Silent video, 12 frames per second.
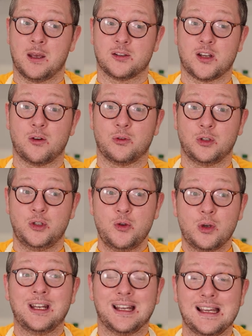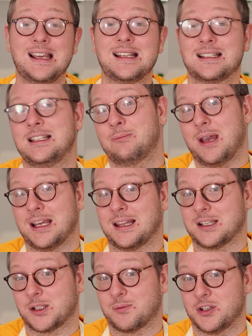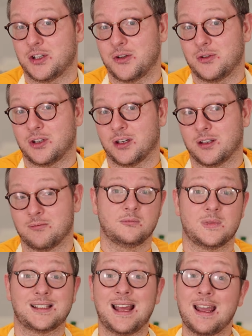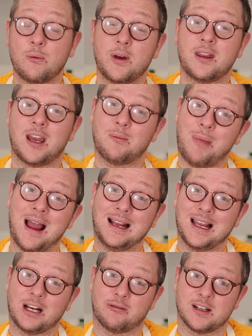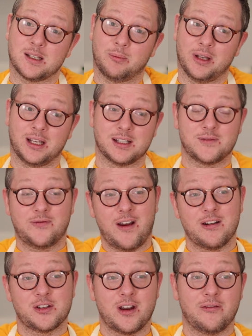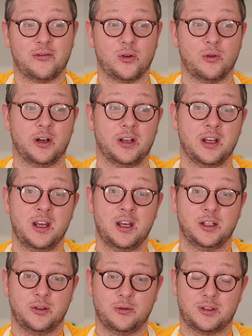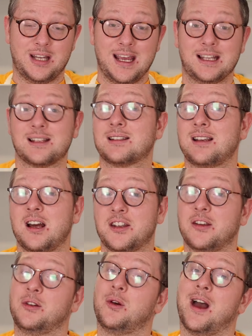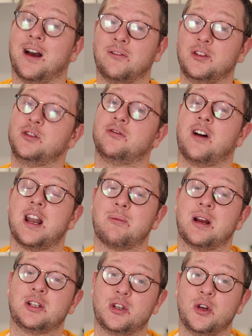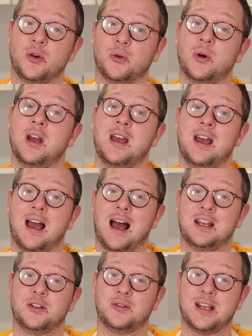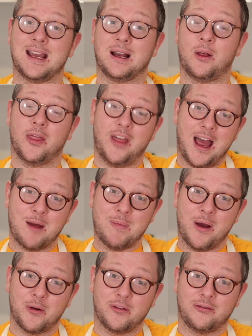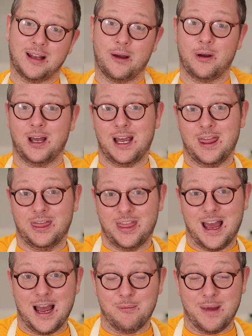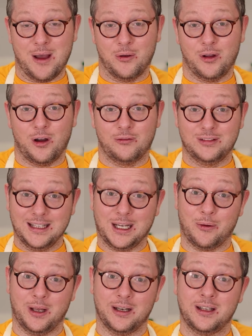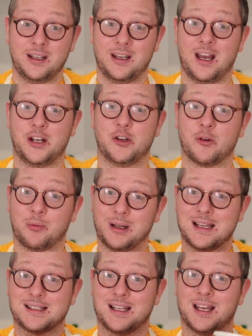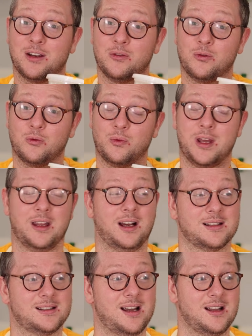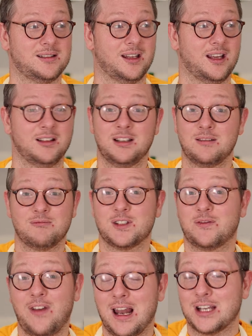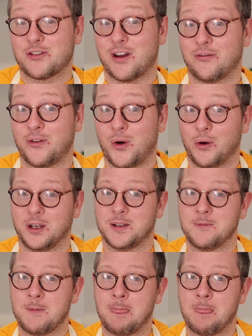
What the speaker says: So you can easily make that substitution. Say with a pancake recipe, it's very straightforward. You take the starter that you have, you divide it by 2, and you take out that amount of flour and that amount of liquid, and you replace it with our starter. It's fairly straightforward.